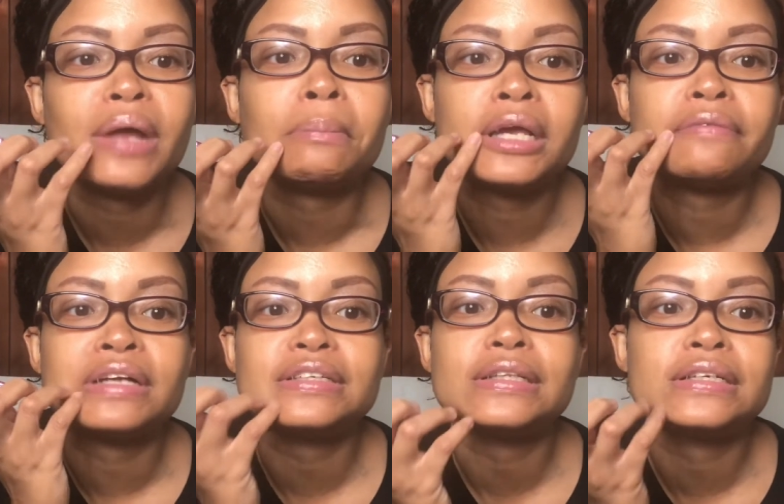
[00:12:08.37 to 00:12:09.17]
I'm gonna give
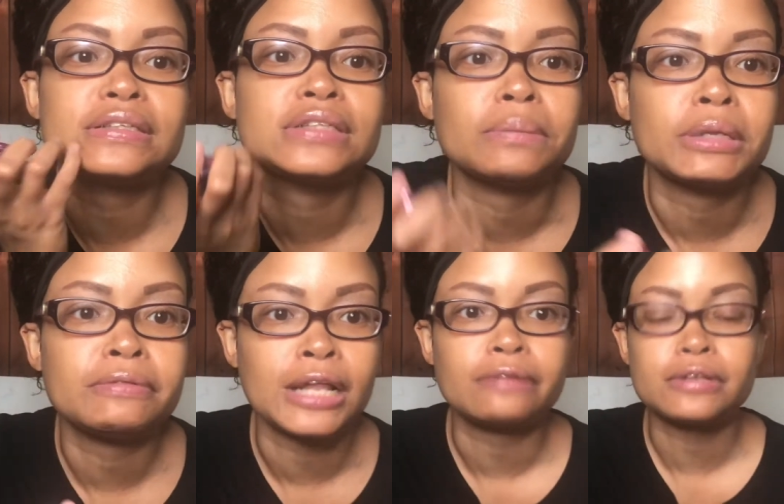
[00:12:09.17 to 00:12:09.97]
Auntie Lisa some
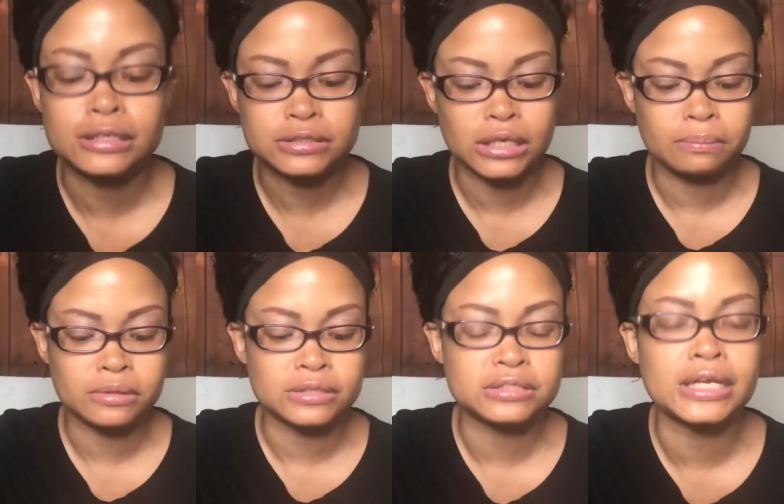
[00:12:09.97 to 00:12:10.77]
living like at least some
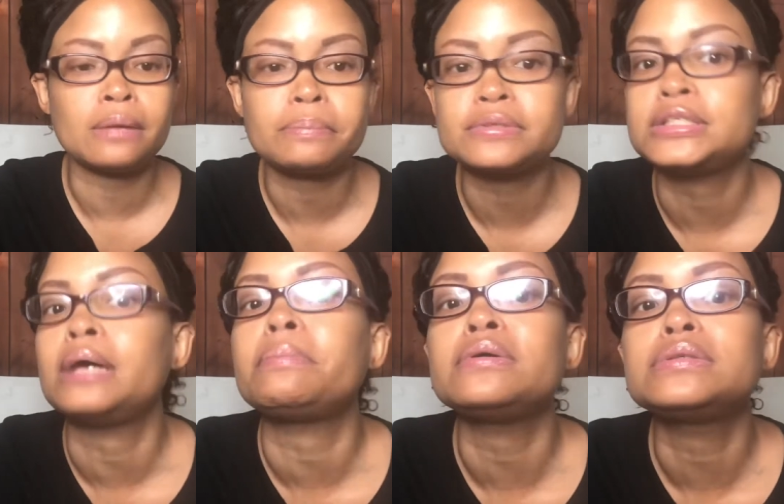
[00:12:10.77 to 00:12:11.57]
a sample
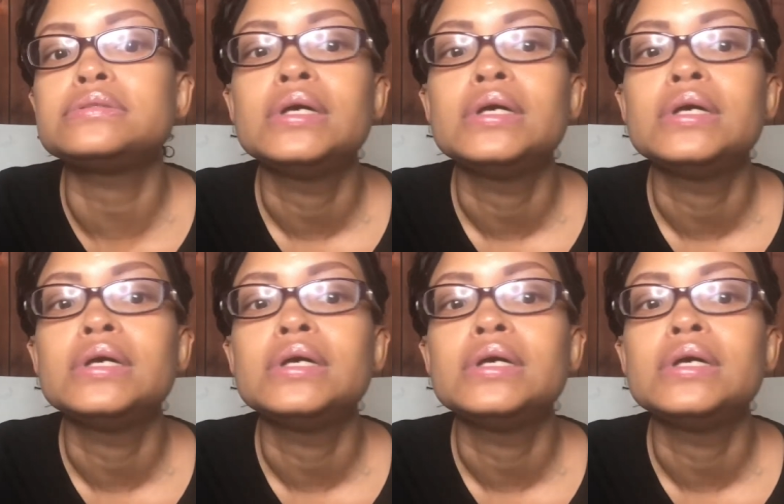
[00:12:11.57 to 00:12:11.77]
samples